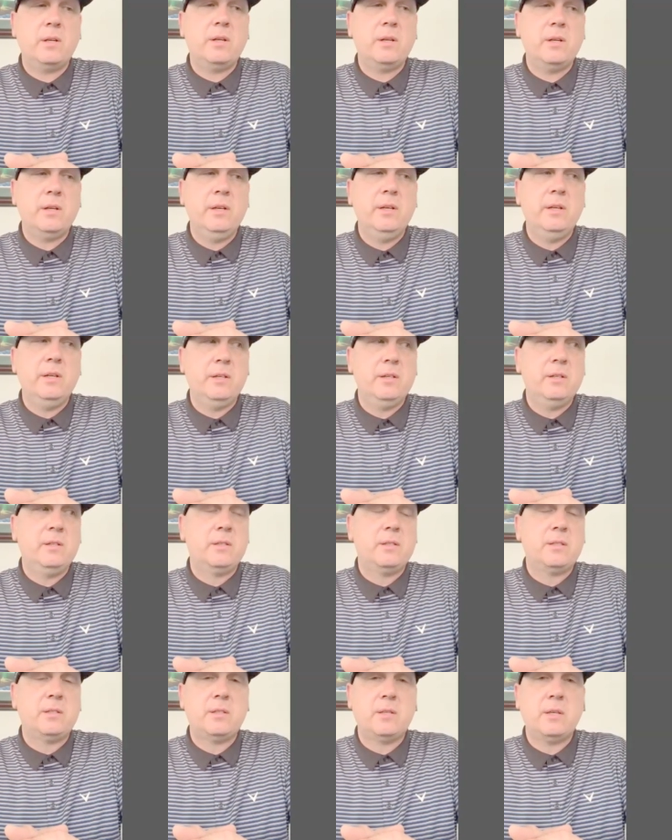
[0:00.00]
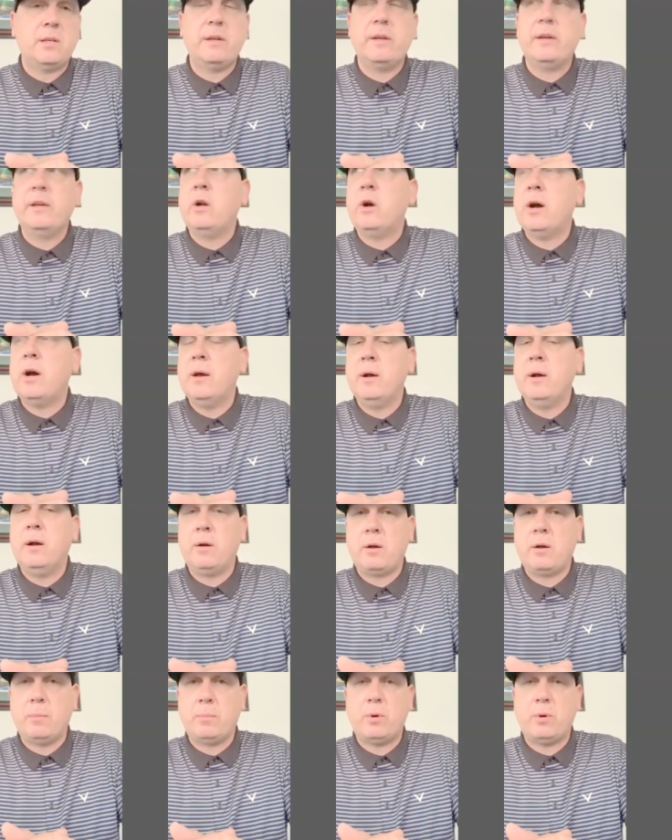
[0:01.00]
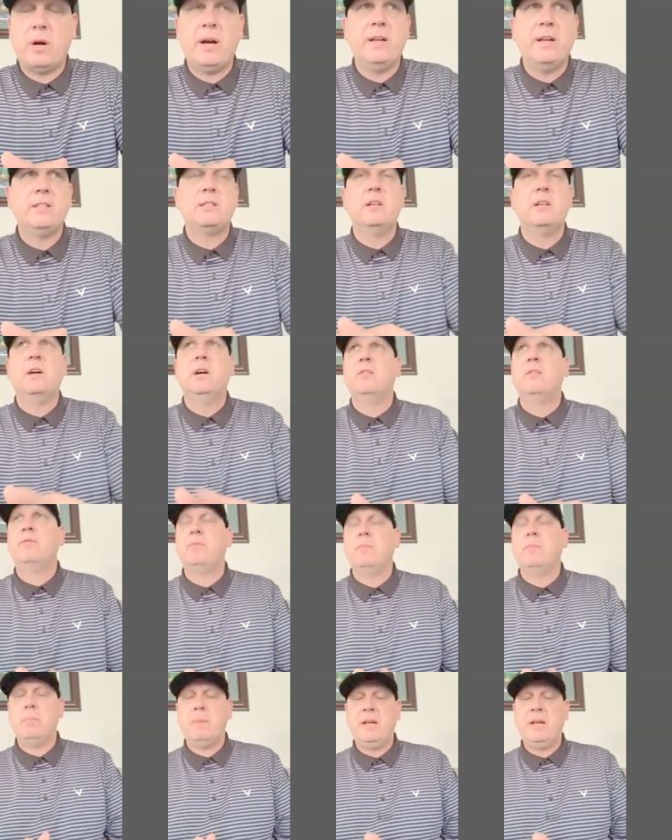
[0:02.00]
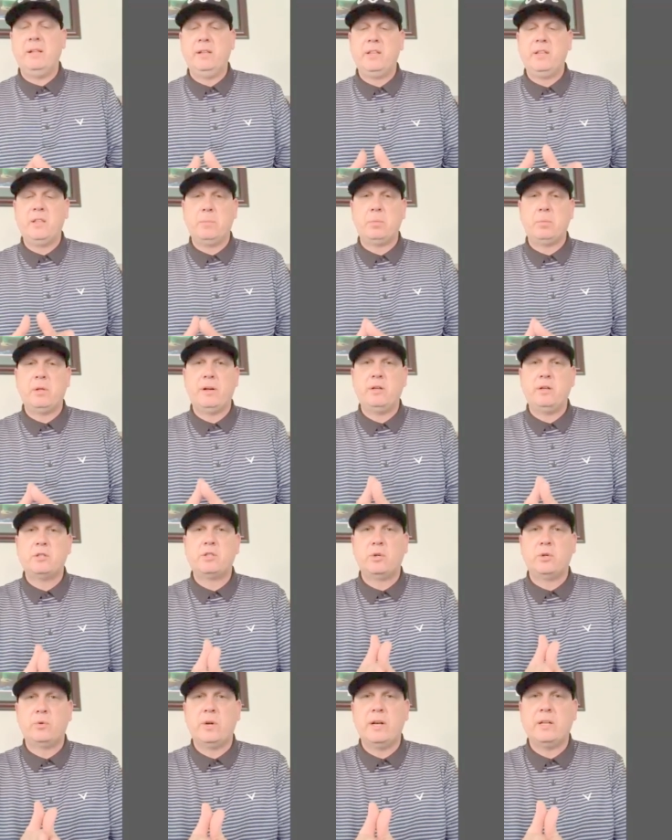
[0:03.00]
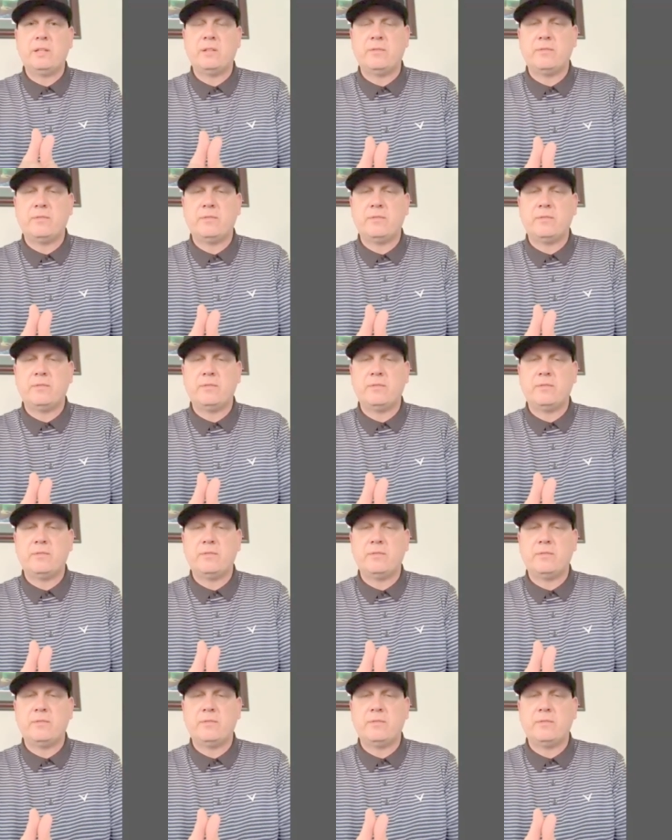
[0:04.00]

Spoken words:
is, comprised of mainly the players who were at the